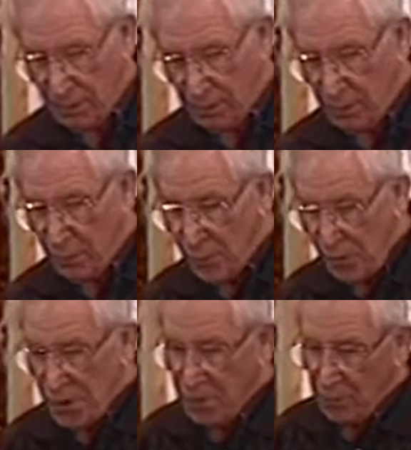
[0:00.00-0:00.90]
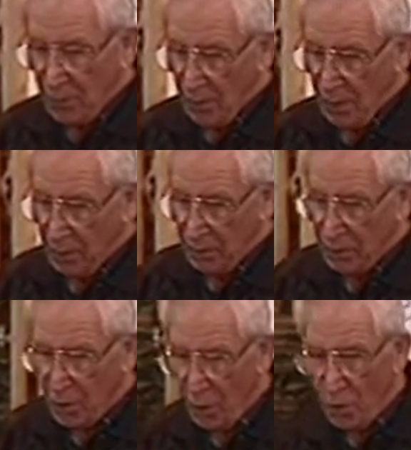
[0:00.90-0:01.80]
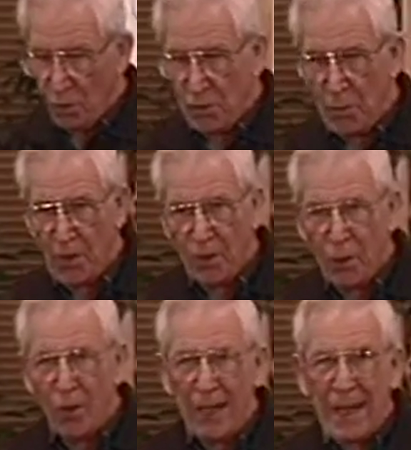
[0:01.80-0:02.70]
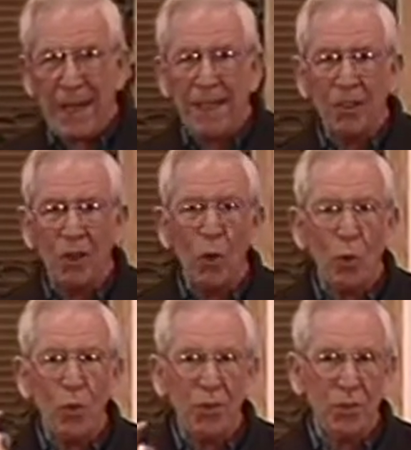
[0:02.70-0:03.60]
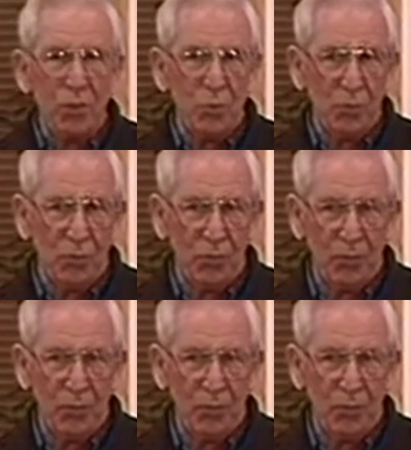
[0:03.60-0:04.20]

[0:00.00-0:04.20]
envision, if you like, goals, but not any goal will do.